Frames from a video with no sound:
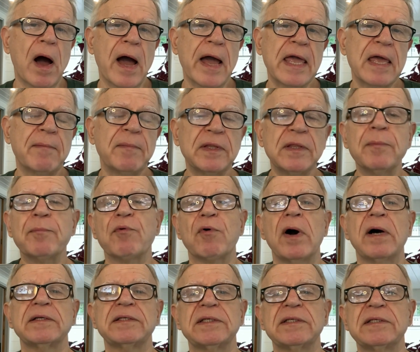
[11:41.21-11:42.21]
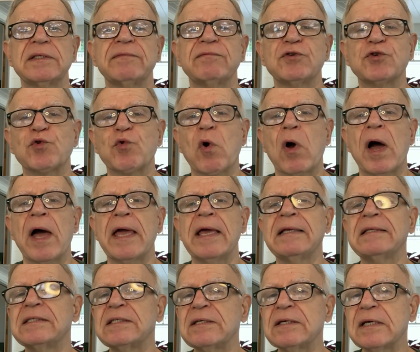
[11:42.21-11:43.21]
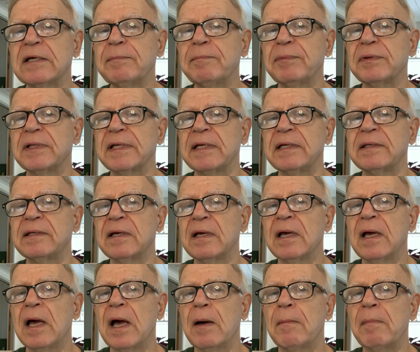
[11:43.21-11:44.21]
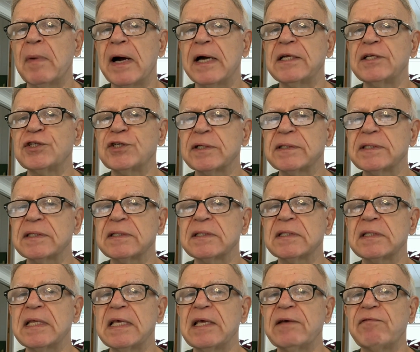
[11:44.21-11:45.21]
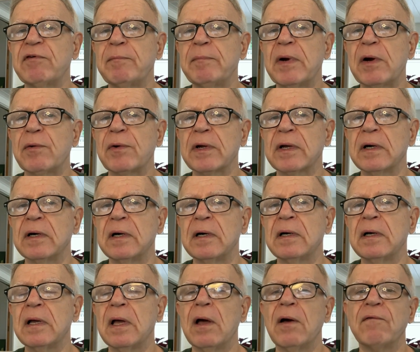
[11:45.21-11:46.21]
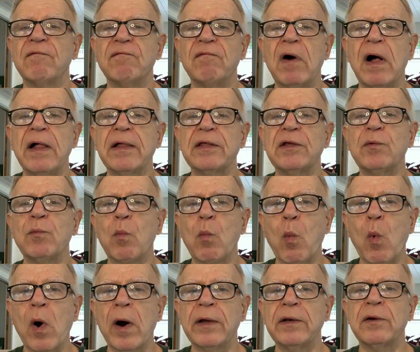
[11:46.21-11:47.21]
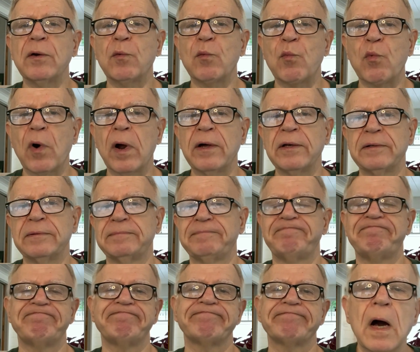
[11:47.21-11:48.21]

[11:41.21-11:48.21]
I am in the process of trying to complete my Justice League of America Volume 1 run.